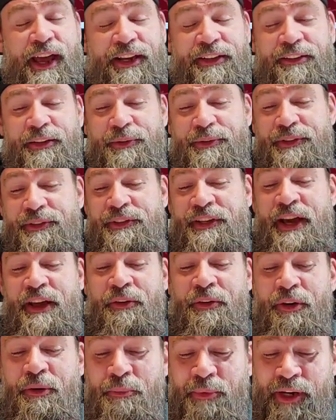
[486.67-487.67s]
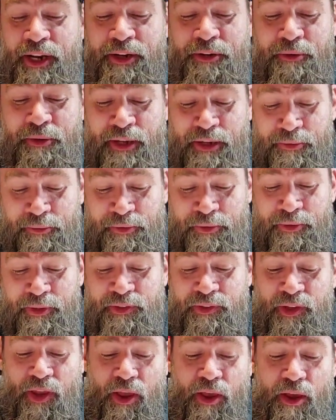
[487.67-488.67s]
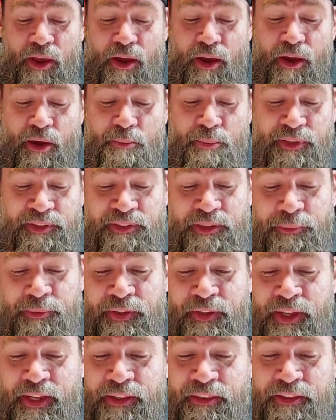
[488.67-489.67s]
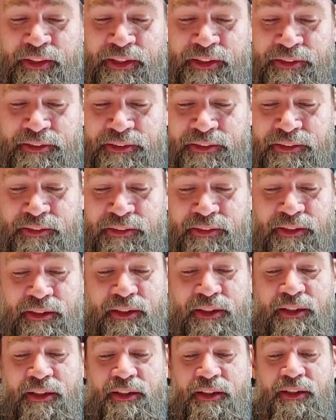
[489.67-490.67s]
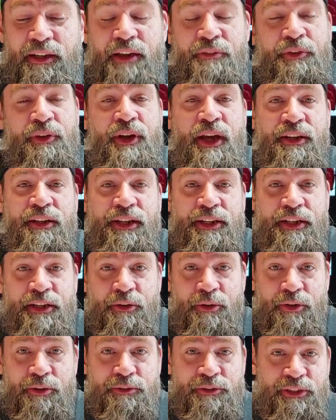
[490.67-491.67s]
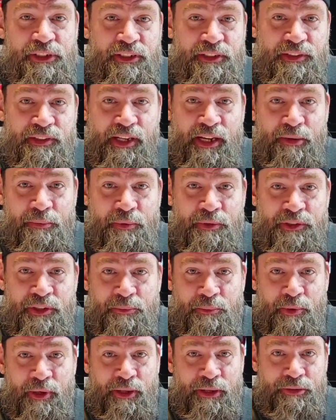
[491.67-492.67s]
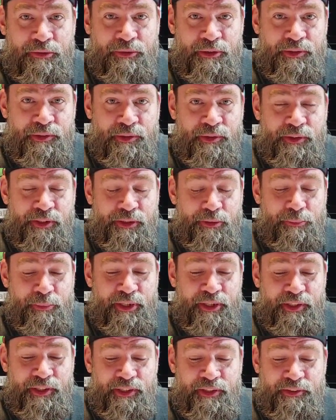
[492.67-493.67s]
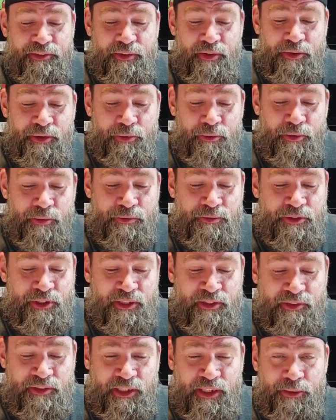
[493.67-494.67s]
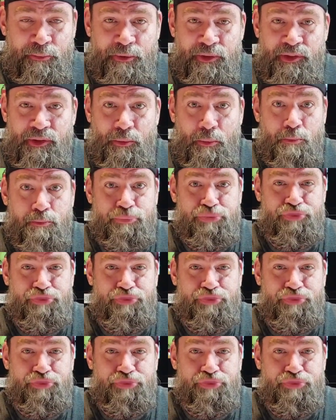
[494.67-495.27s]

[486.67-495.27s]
lactose intolerant, but I don't I don't do this. But something like this if you had like a grilled cheese sandwich and probably drizzled a little bit of this on a grilled cheese sandwich,